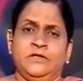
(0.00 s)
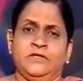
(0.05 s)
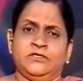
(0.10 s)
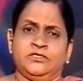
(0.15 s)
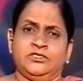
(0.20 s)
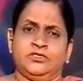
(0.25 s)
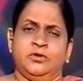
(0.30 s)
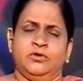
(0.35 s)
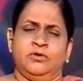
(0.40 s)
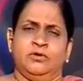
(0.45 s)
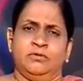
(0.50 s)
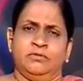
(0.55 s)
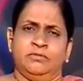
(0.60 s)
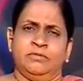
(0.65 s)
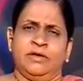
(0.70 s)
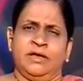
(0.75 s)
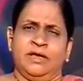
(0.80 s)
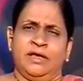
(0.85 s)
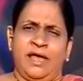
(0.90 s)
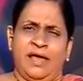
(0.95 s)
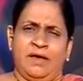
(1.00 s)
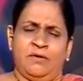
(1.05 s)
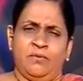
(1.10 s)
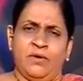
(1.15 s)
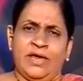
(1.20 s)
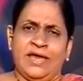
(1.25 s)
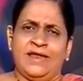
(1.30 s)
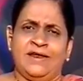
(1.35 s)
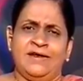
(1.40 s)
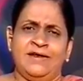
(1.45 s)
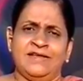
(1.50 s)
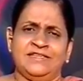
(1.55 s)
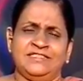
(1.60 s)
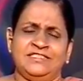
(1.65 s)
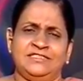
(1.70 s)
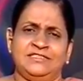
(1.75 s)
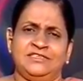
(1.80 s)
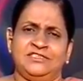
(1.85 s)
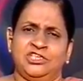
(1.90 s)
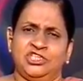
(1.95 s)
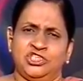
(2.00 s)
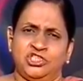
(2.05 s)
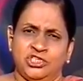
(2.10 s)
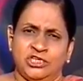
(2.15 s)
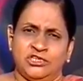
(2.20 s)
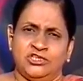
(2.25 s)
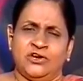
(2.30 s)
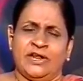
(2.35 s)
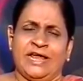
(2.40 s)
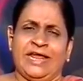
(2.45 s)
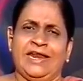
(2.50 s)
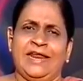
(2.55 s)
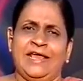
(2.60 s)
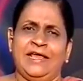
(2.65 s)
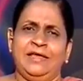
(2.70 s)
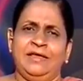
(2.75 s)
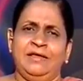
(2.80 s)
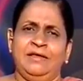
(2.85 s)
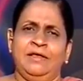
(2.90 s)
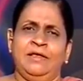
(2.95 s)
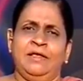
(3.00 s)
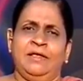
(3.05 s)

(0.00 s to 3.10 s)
So awareness, teacher training,